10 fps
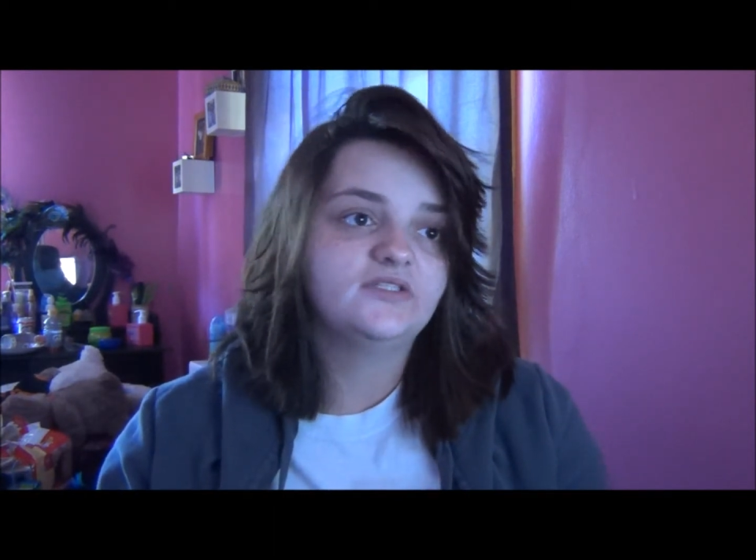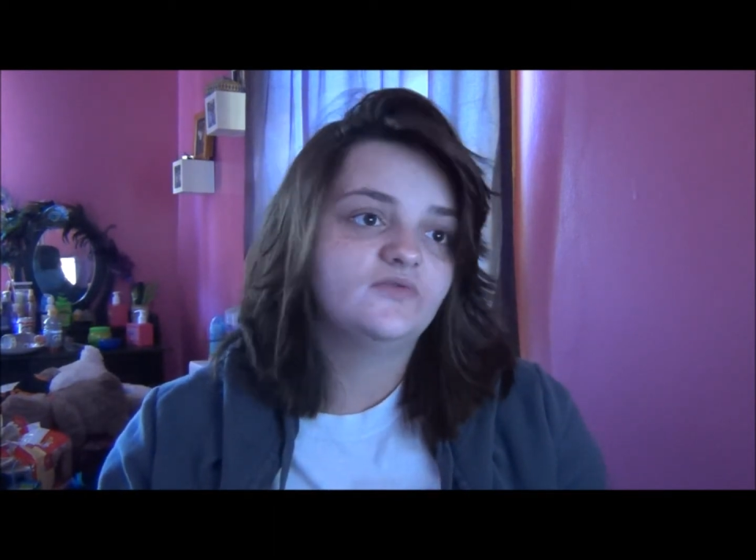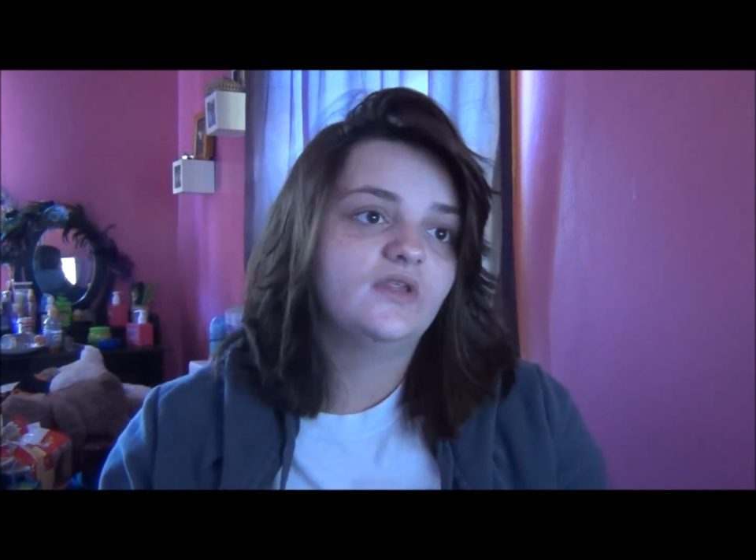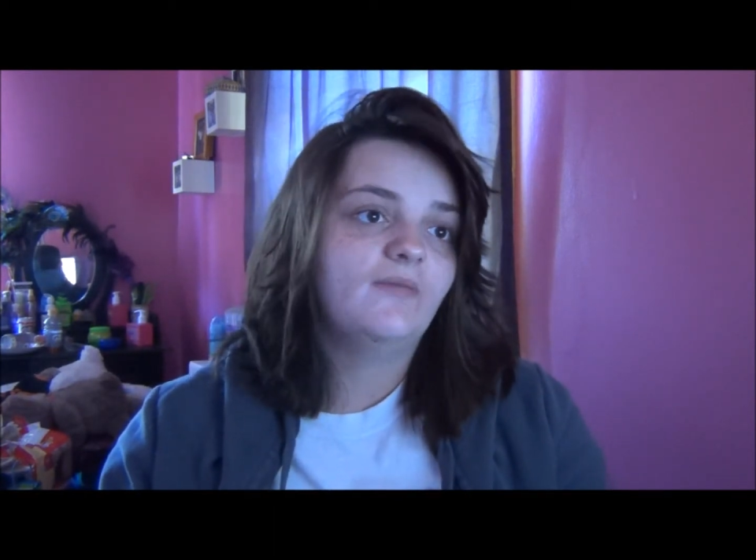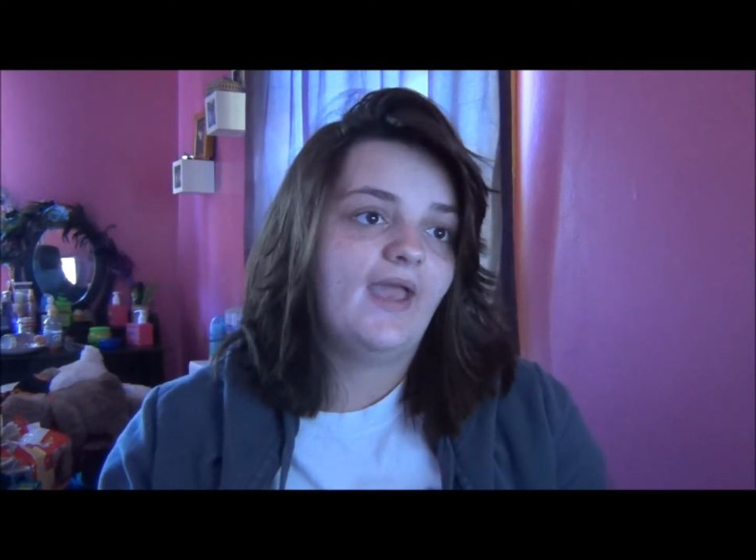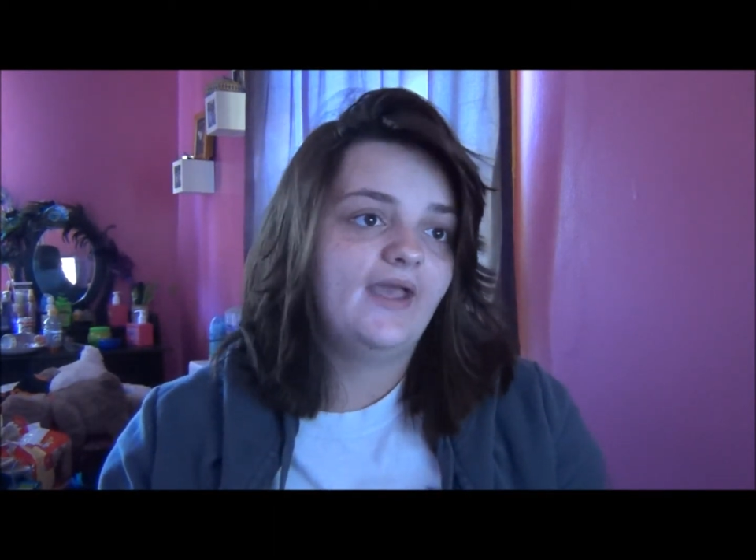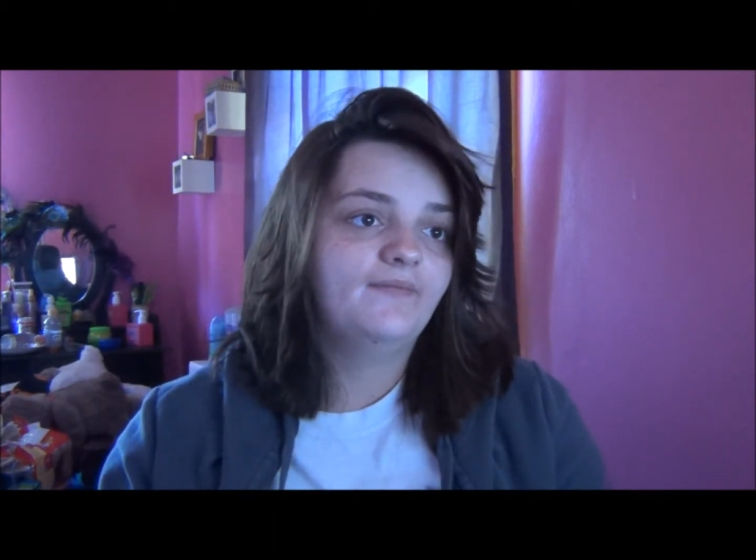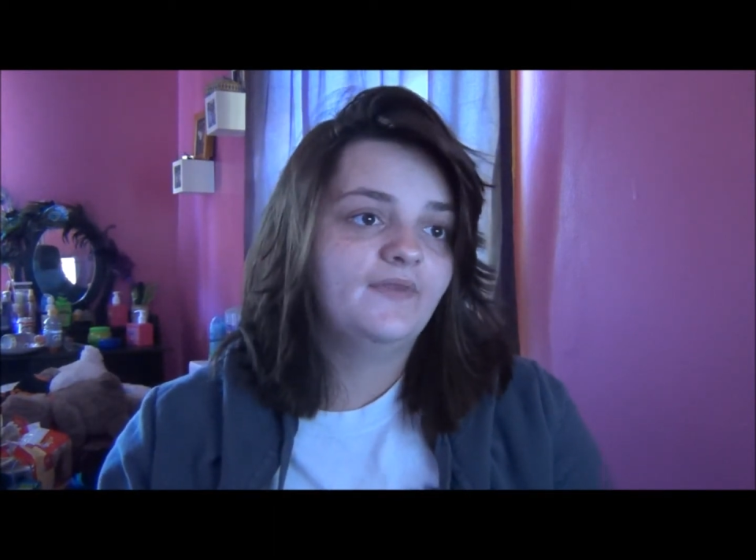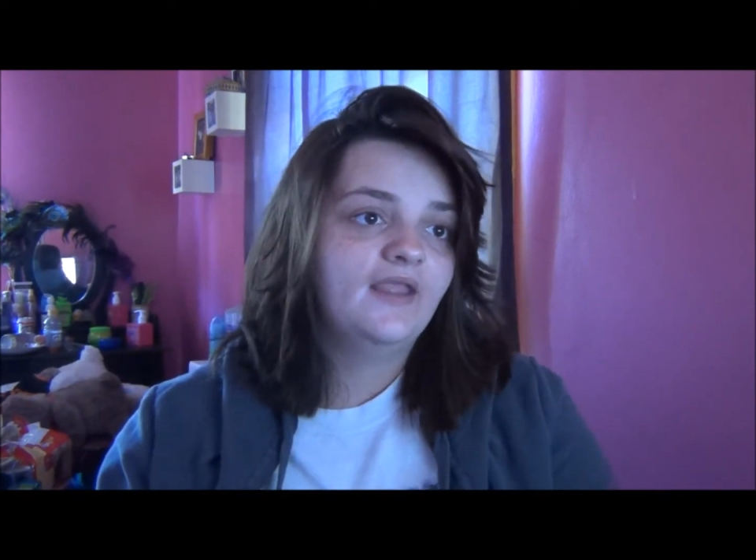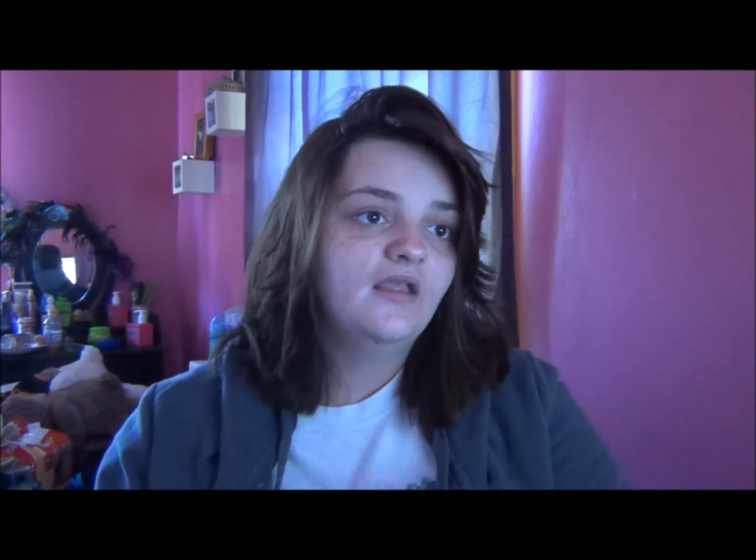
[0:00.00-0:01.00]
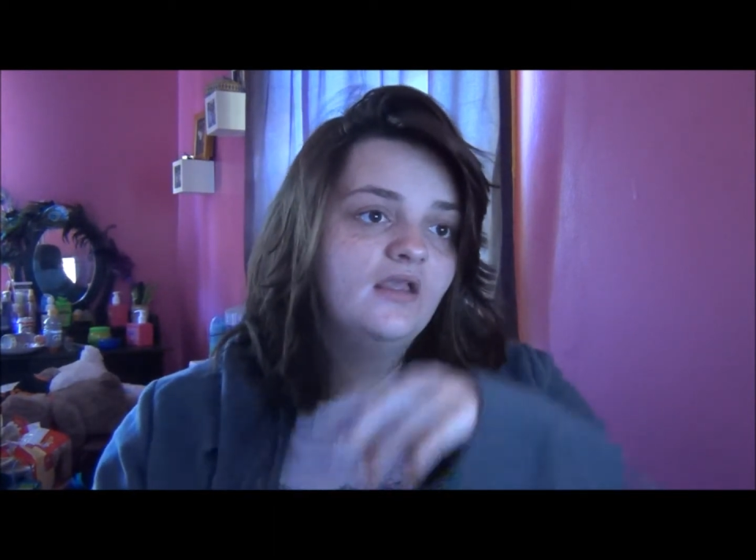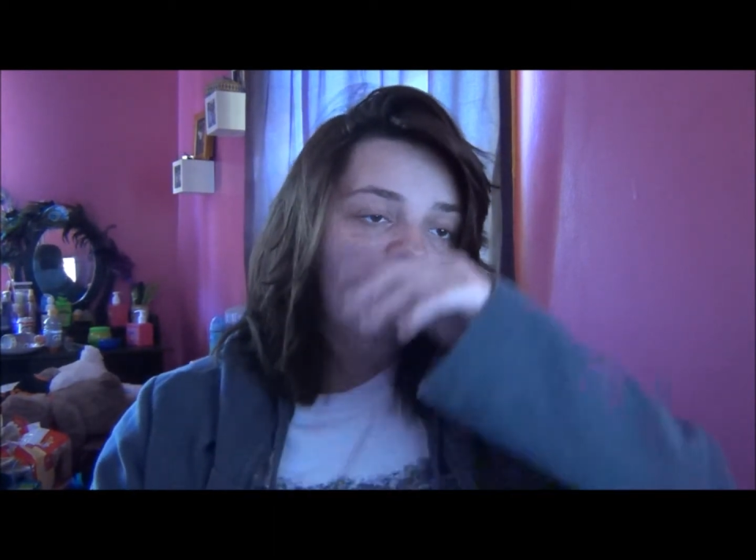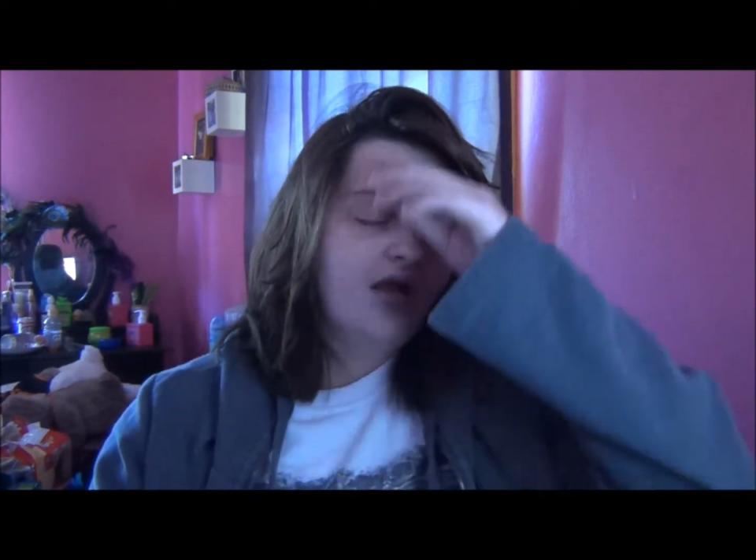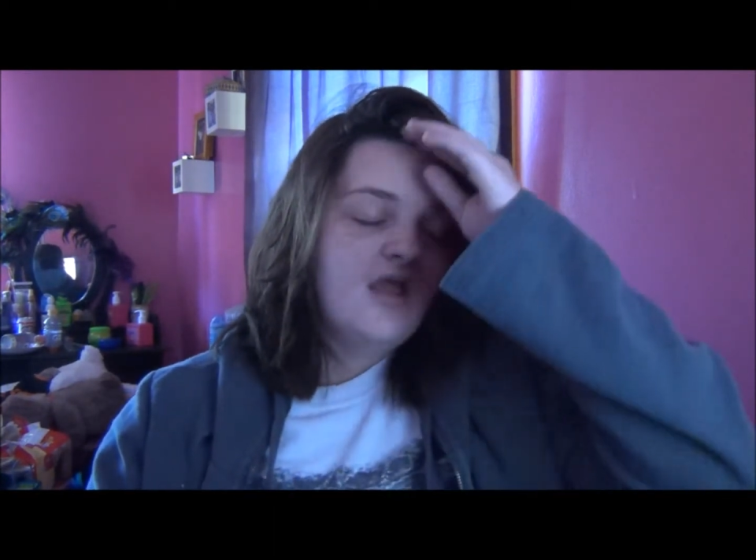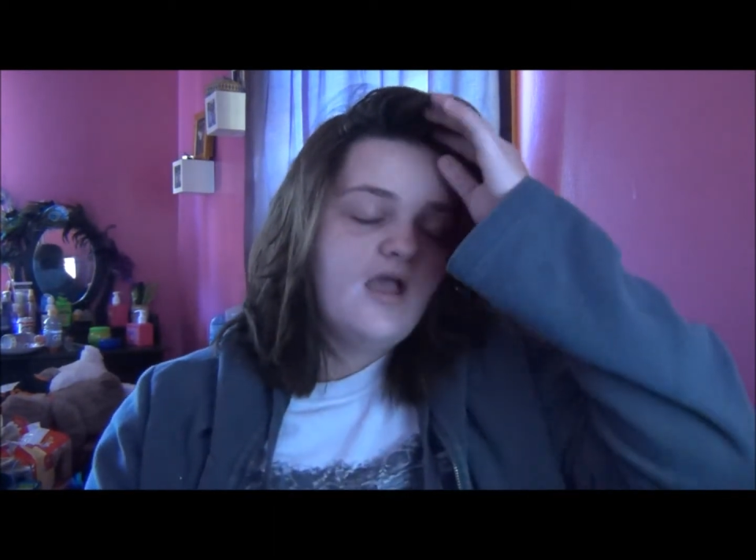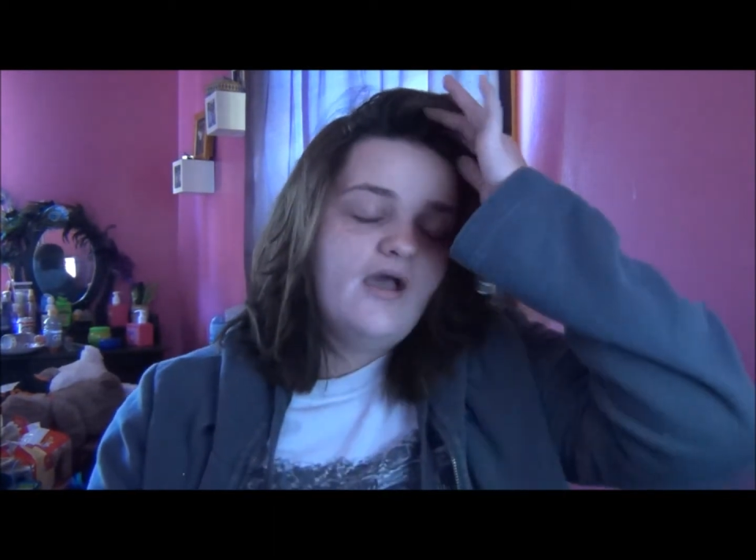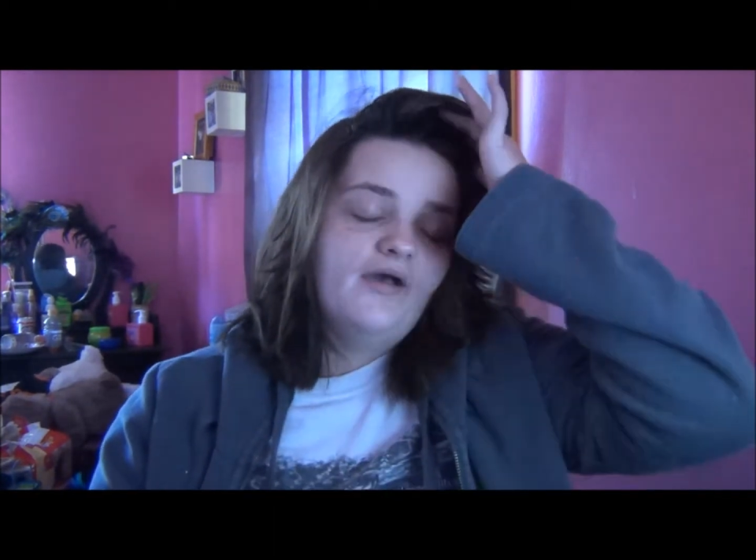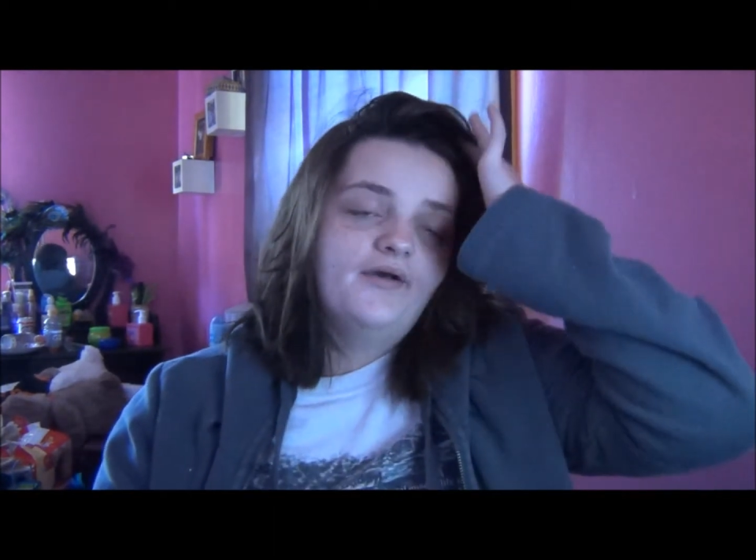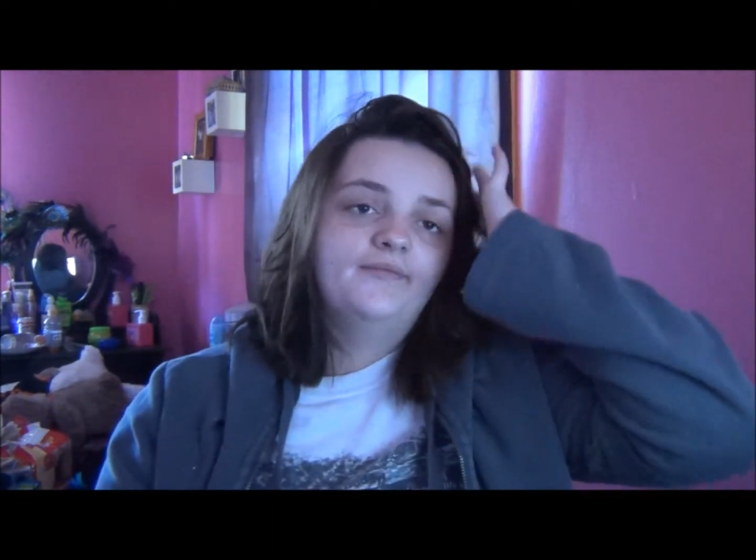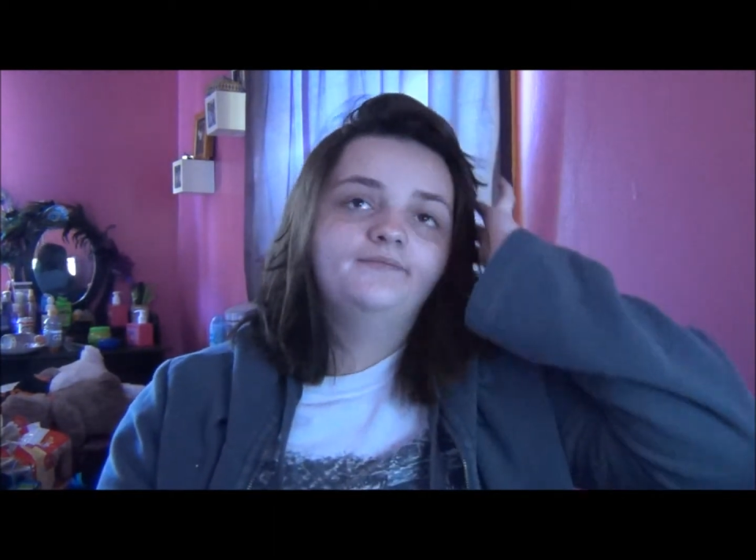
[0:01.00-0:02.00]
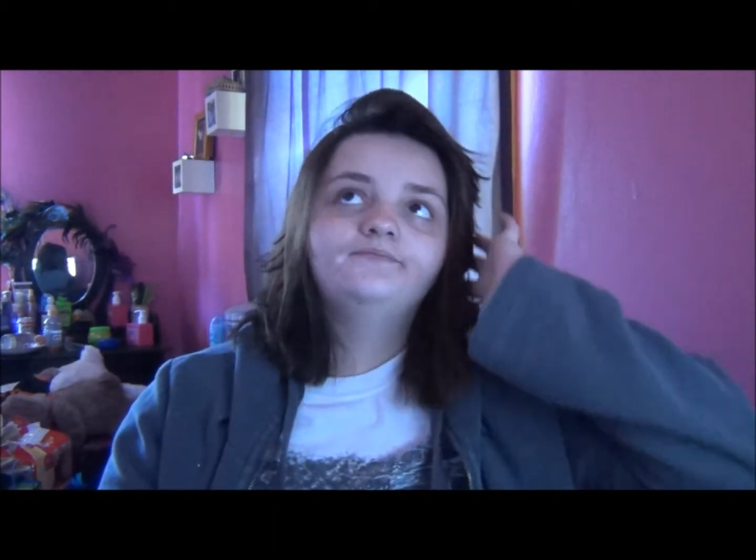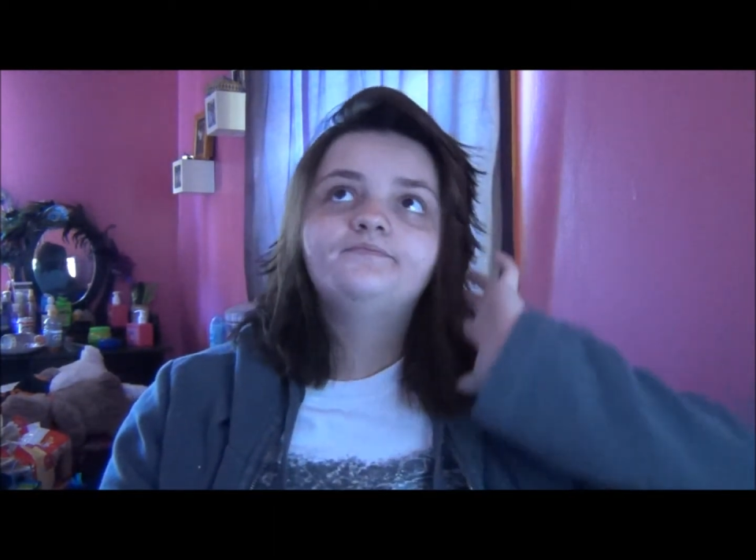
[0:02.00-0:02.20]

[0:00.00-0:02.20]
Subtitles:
It's really bad. I